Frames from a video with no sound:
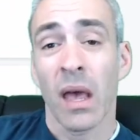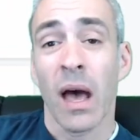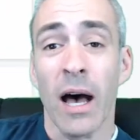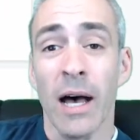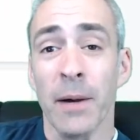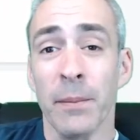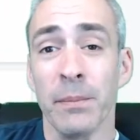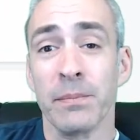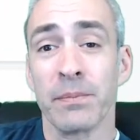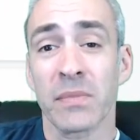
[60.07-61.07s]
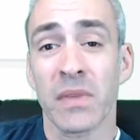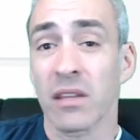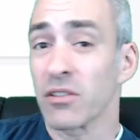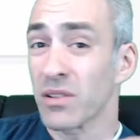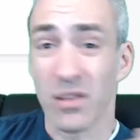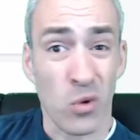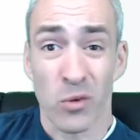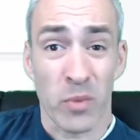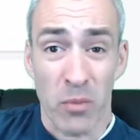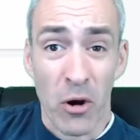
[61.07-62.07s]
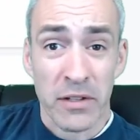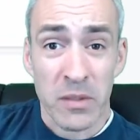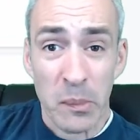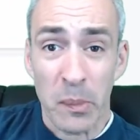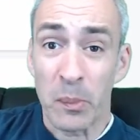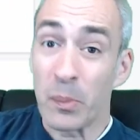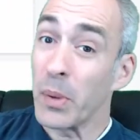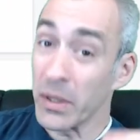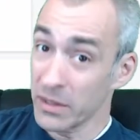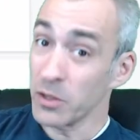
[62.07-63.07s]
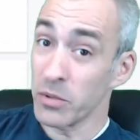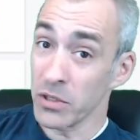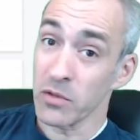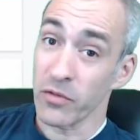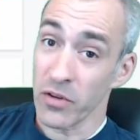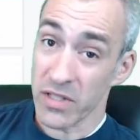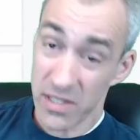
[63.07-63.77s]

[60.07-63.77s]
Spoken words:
They won't all be marked, but they'll be used for